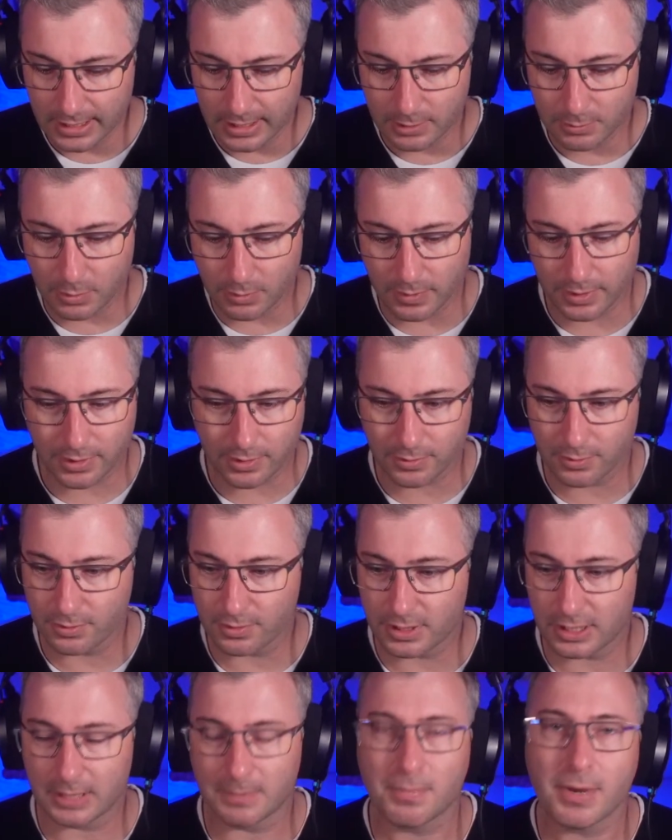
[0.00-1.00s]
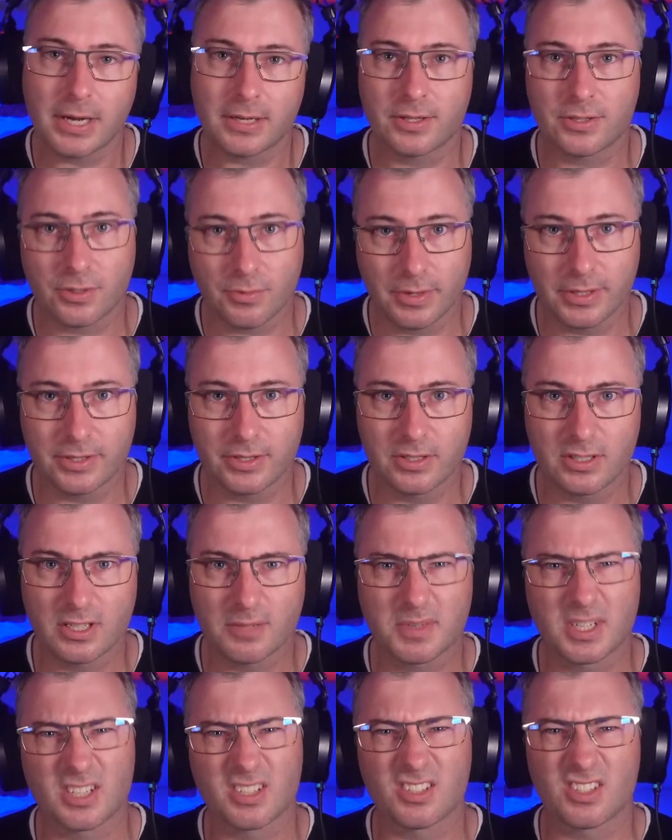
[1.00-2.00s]
We'll run through the practice questions. I'm
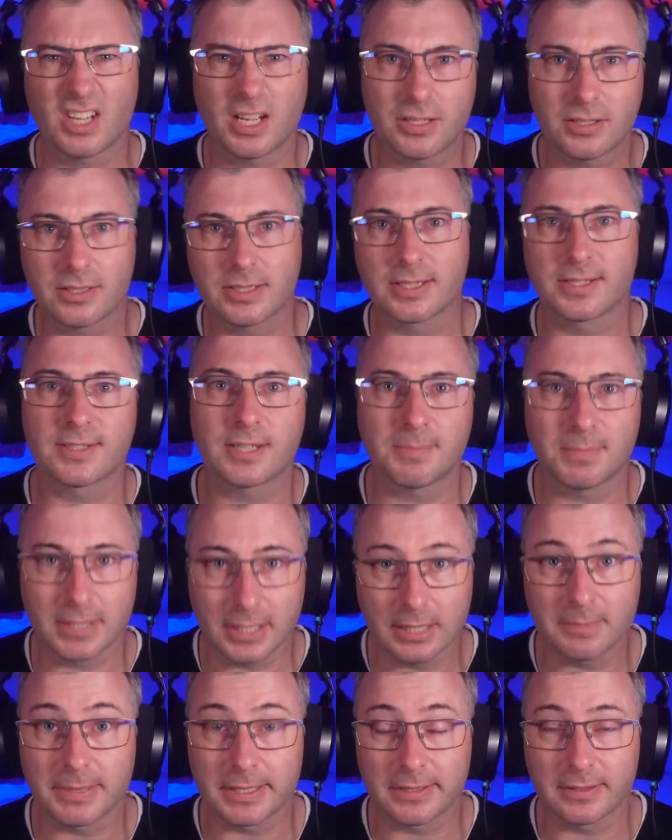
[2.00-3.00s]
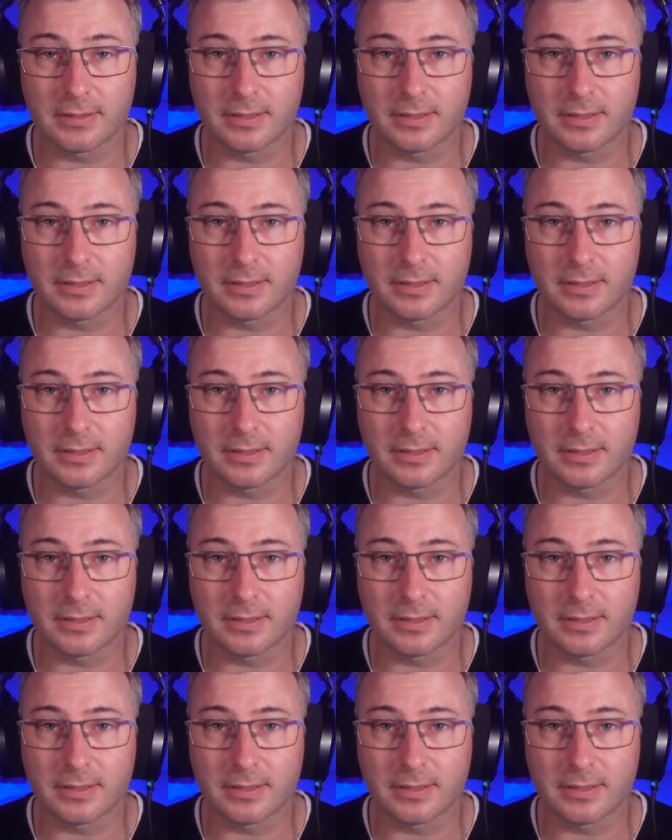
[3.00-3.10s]
going to change things up a little bit